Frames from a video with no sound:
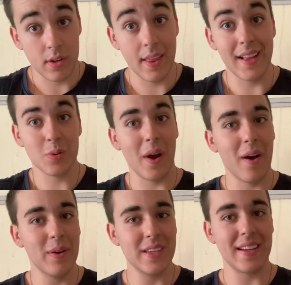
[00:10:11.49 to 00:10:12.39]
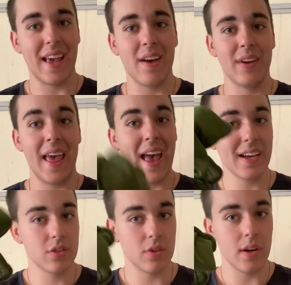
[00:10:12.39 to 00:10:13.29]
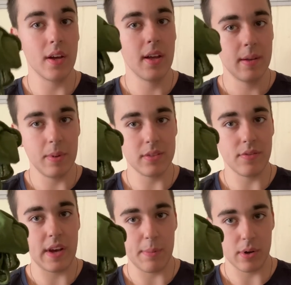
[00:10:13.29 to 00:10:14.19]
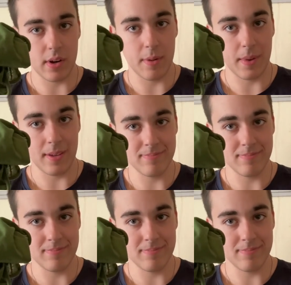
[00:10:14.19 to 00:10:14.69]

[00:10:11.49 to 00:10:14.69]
That's why I always like to have an extra piece of fabric on me.